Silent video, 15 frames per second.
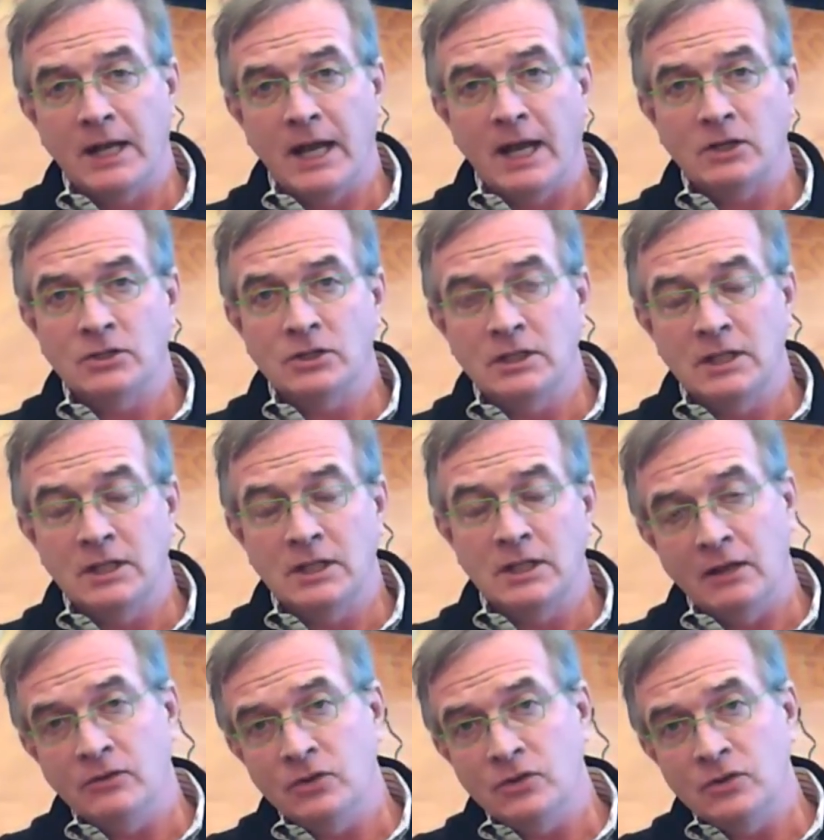but actually
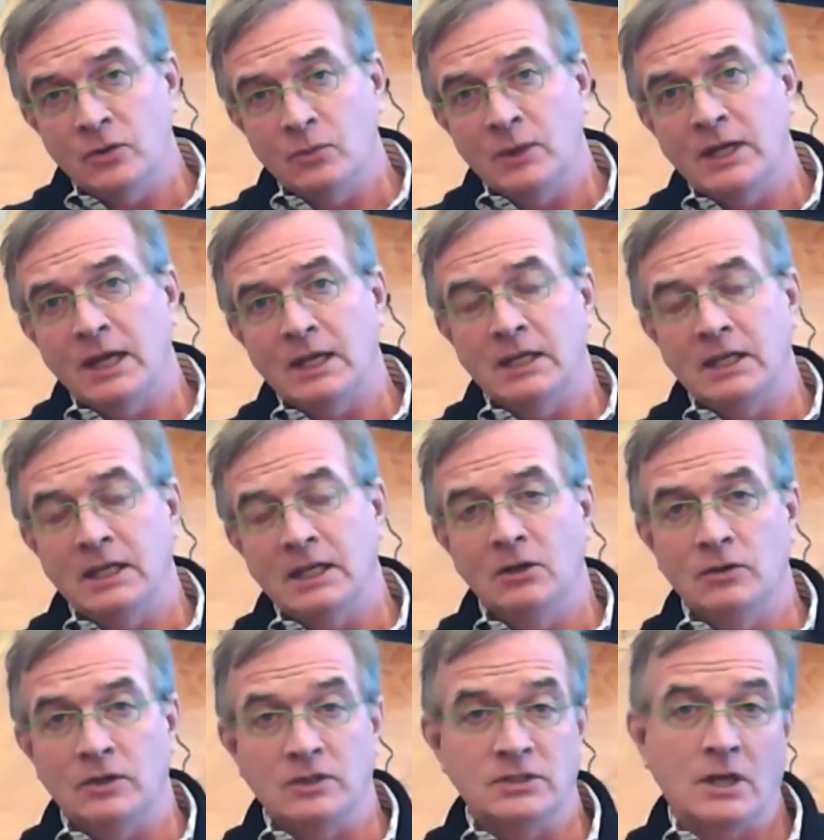the answers that we get
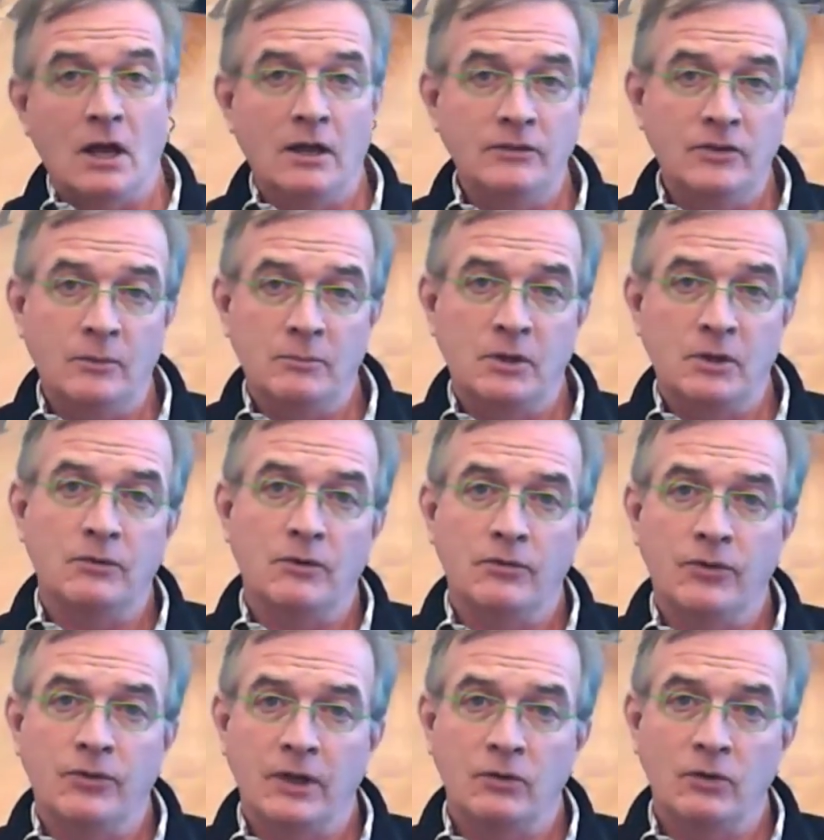here, this concept of
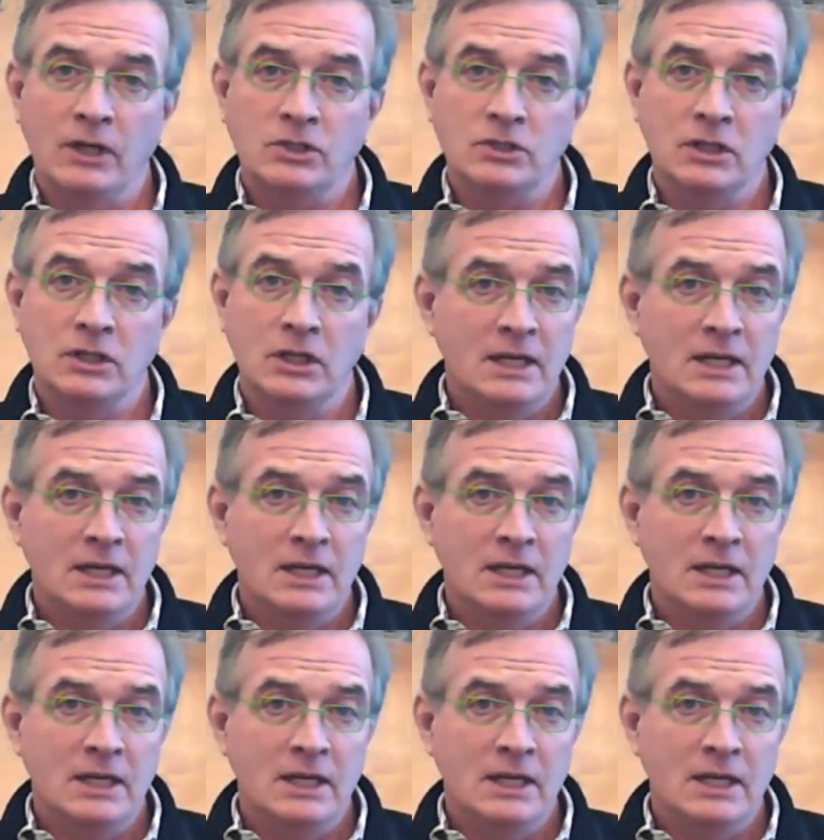a federation,